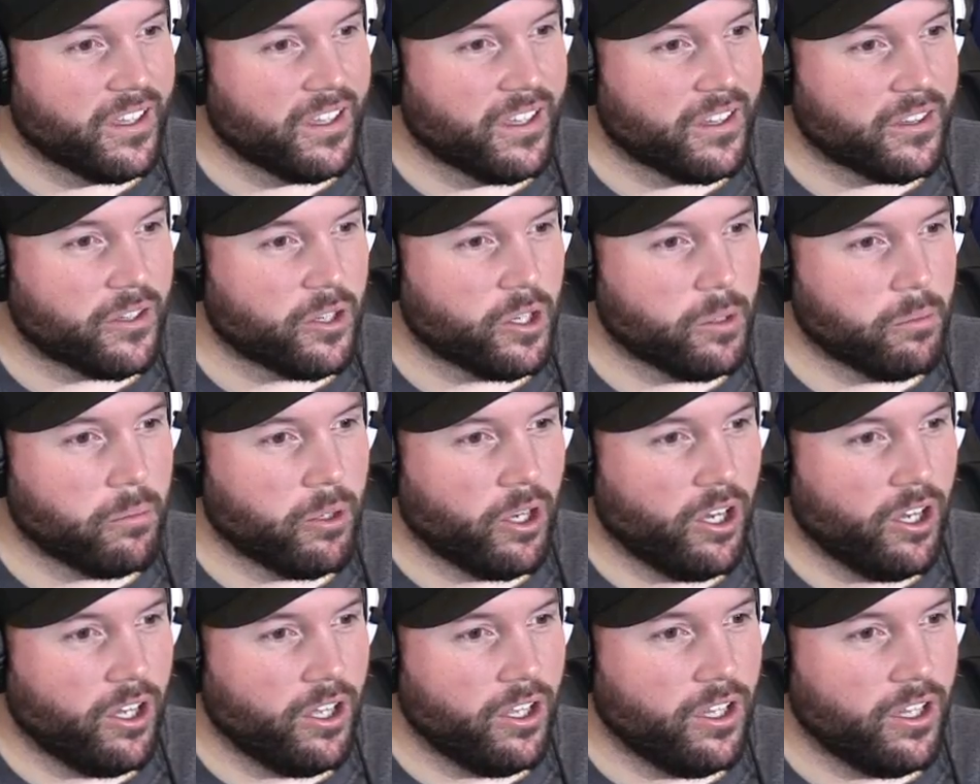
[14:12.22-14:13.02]
Throw a
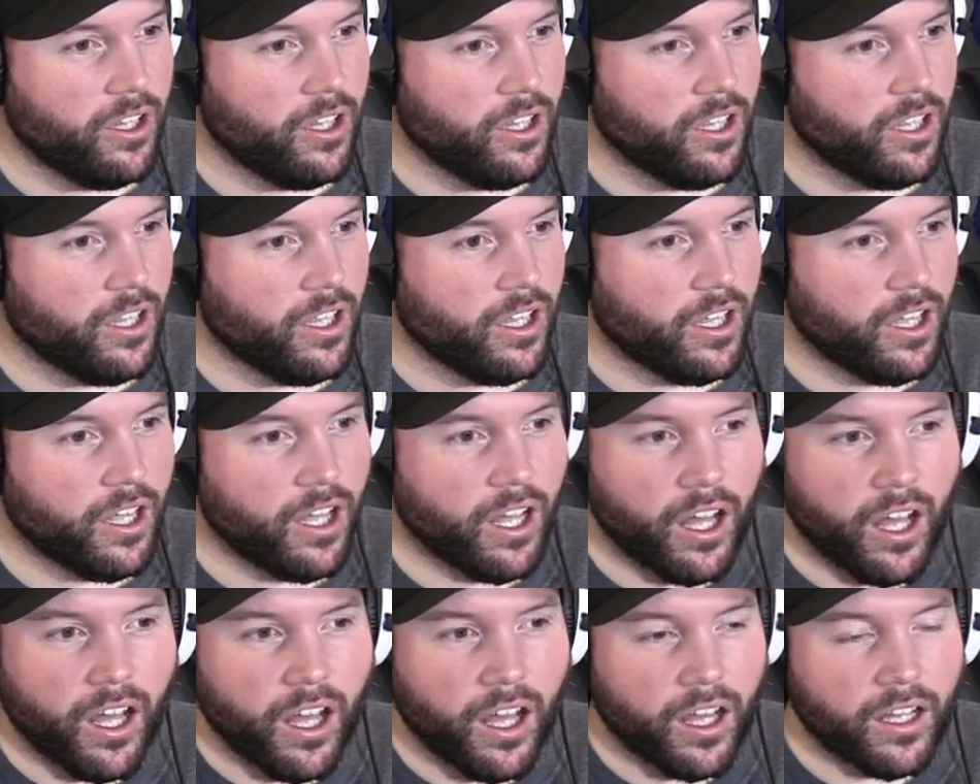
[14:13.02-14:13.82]
ball.
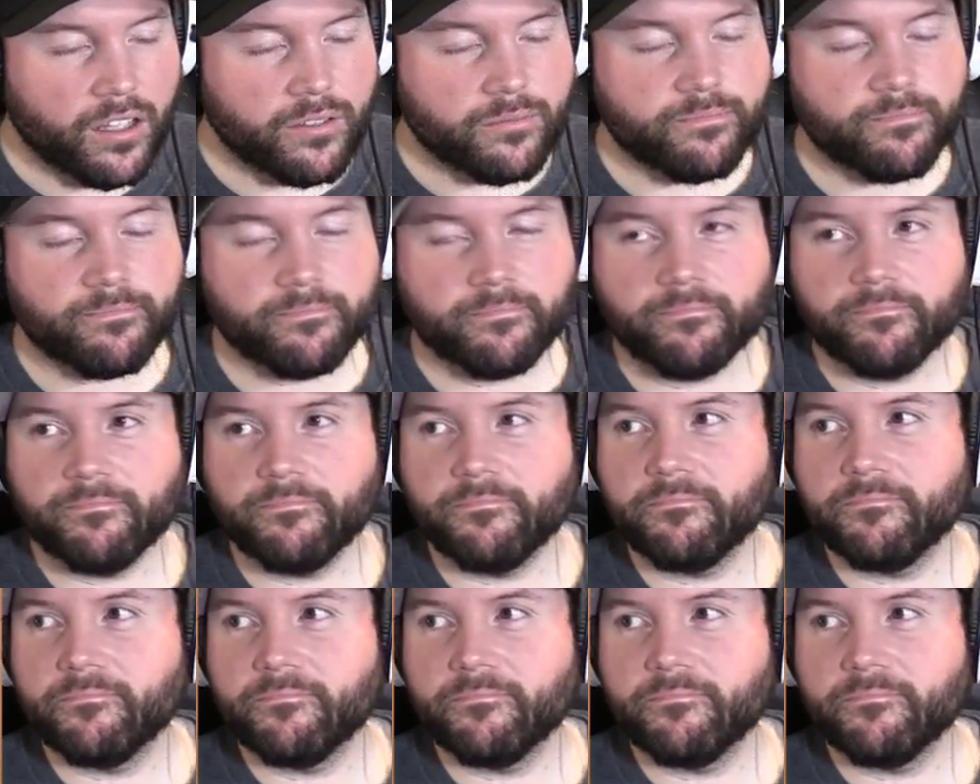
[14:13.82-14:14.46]
And a